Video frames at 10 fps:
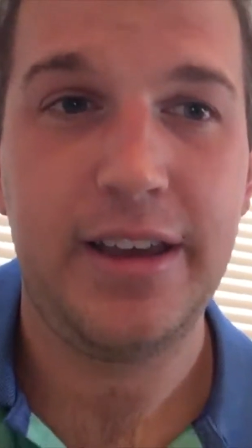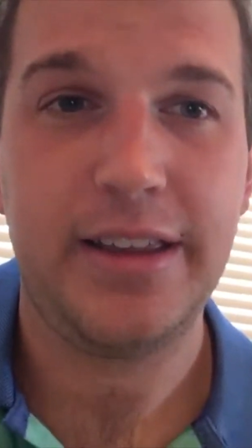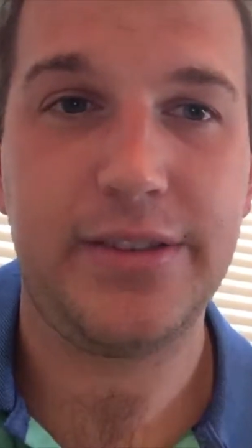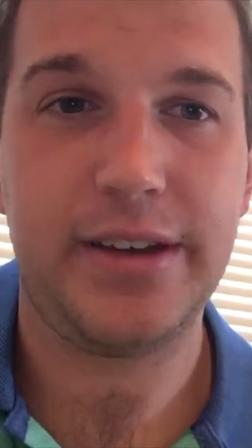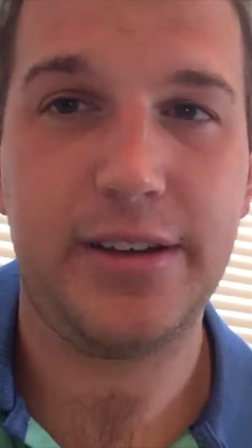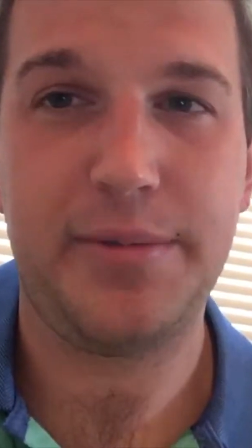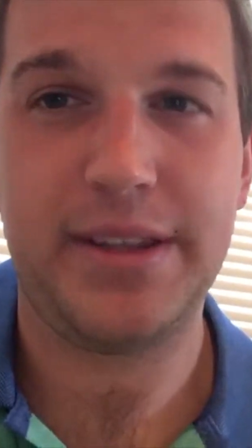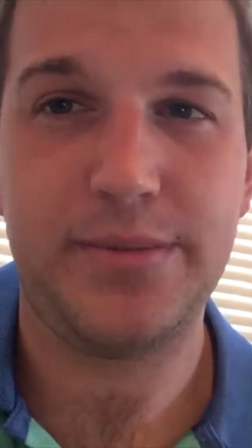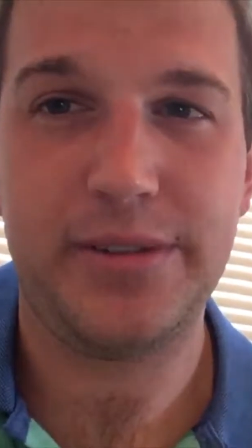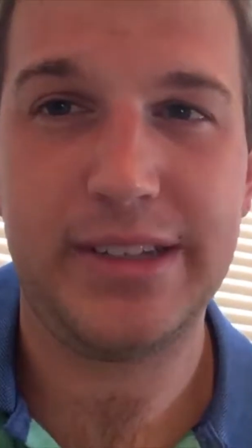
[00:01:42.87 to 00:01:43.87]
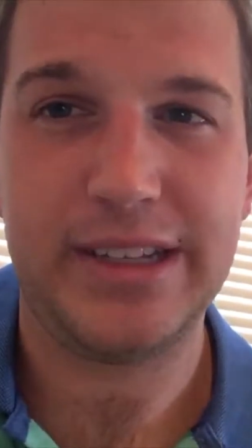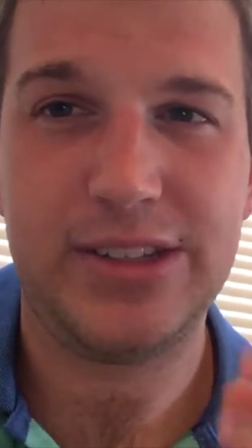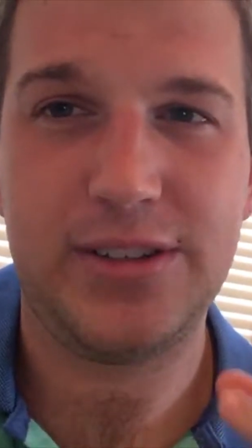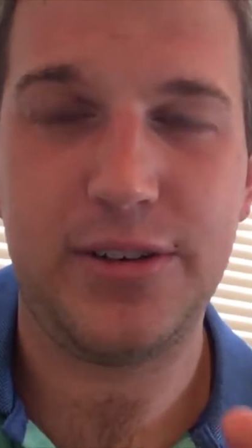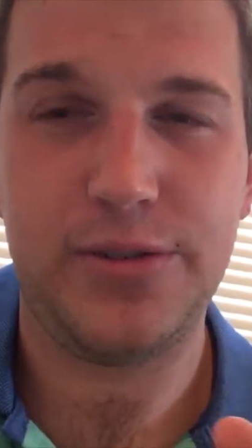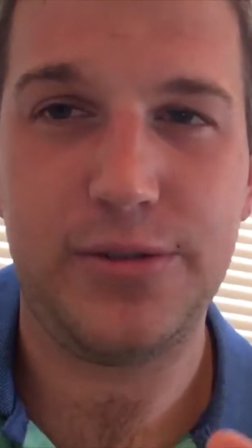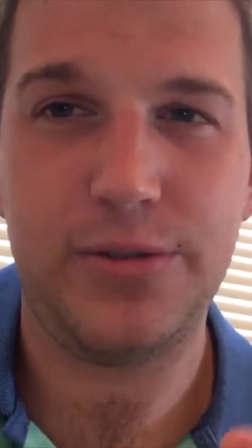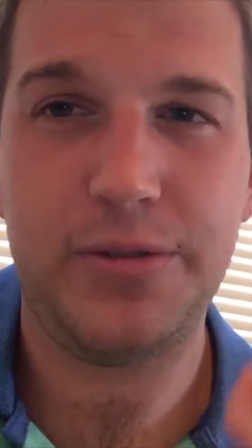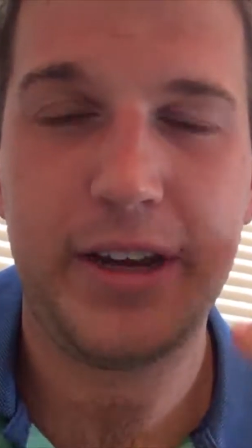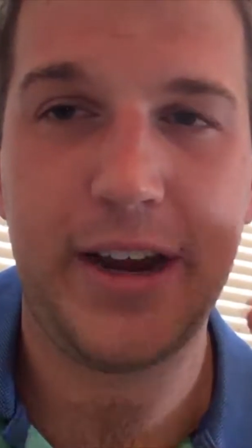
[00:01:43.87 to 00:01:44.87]
That's what I love about this movie, is that it's
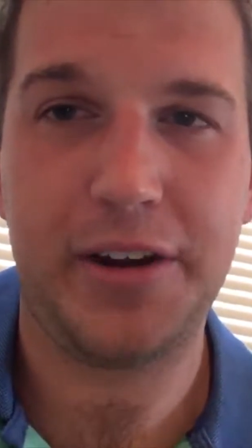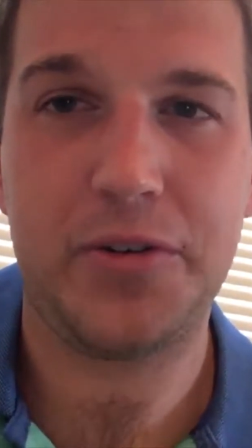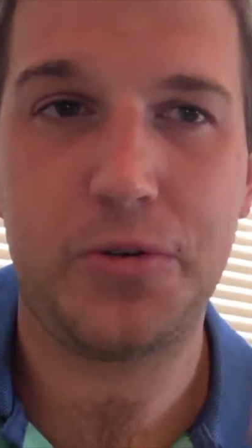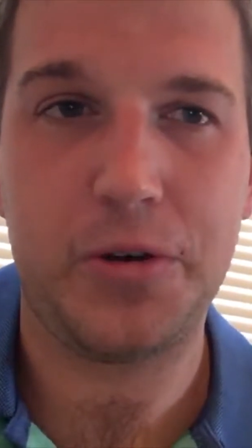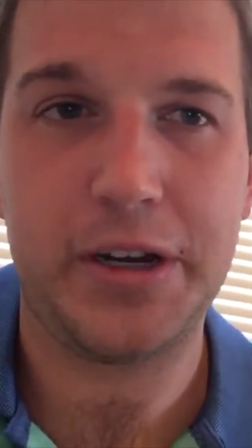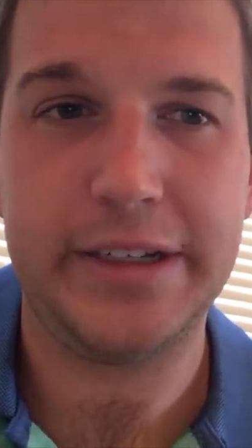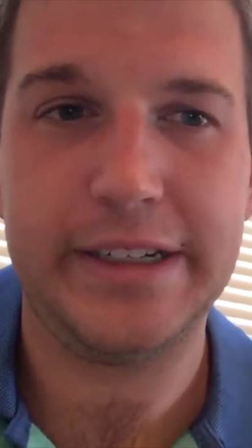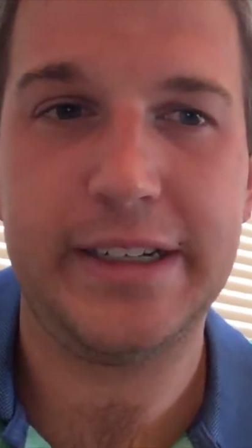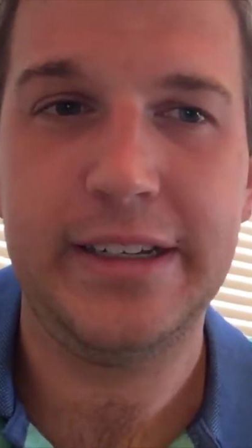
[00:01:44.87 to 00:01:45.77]
so character oriented.